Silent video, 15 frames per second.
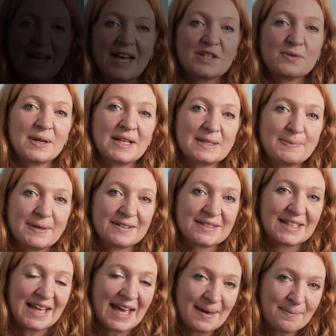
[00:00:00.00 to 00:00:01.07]
As well as
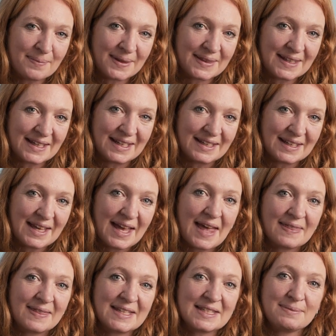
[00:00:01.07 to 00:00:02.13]
building empathy,
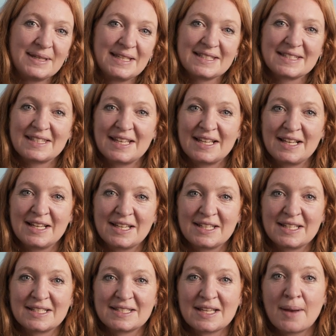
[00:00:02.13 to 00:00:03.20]
this means that
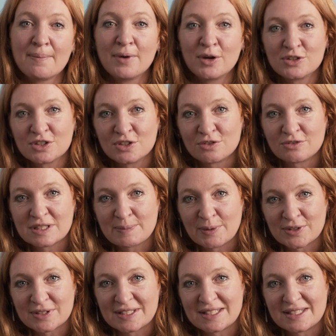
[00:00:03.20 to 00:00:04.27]
learners' emotional
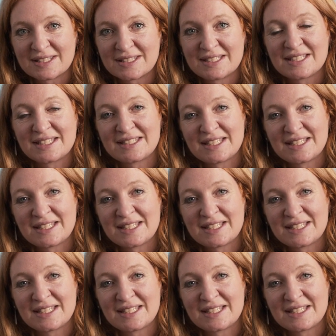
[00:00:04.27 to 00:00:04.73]
responses to